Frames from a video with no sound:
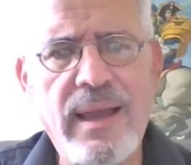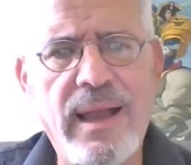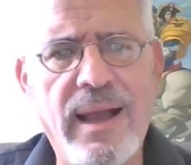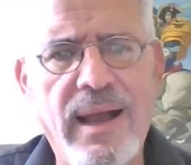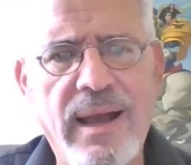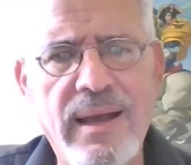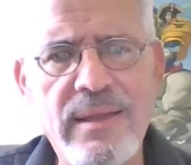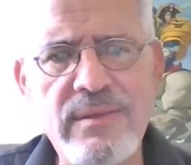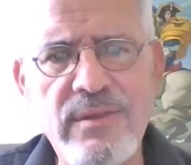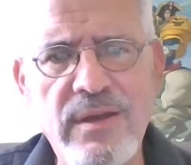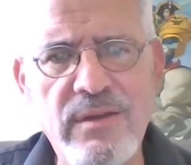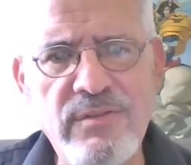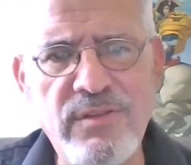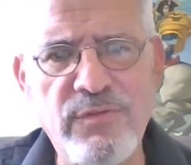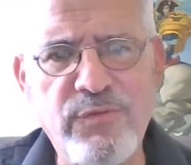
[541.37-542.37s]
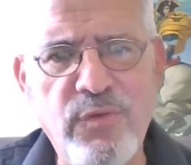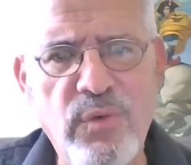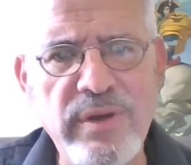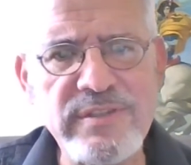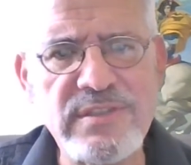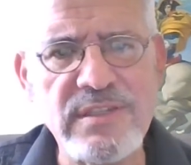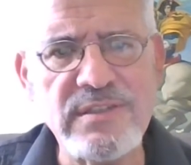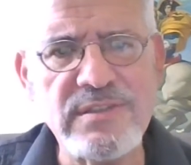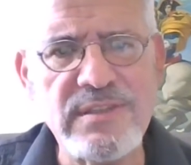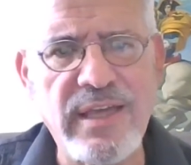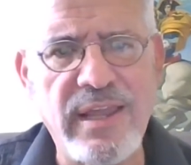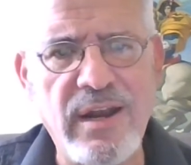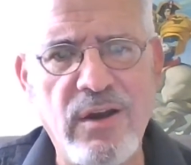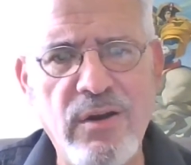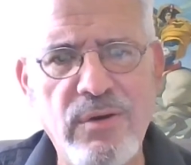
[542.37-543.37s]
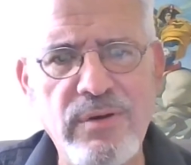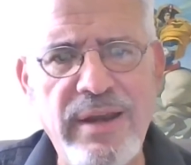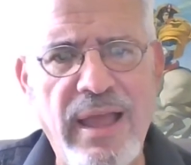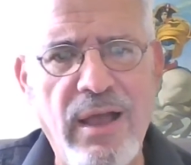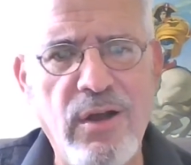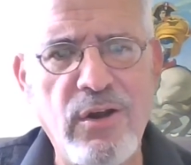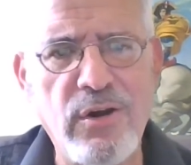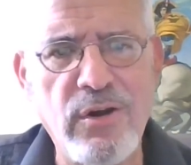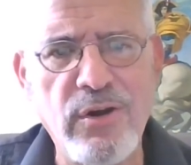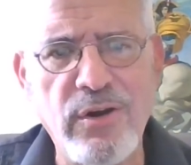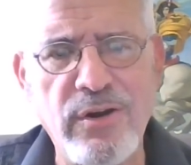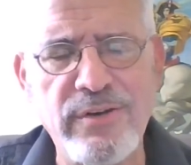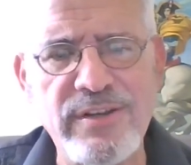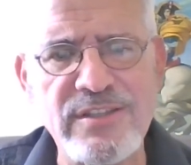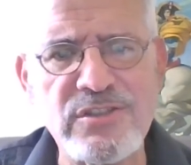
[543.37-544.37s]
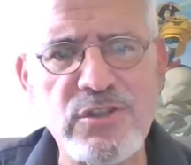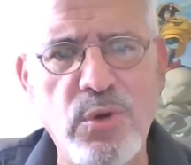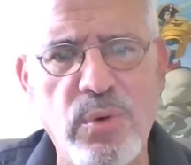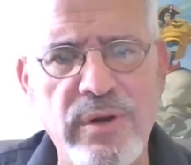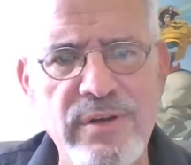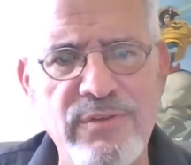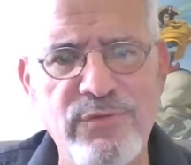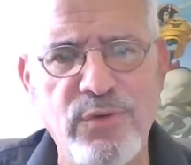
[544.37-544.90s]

The voices that are now heard, discordant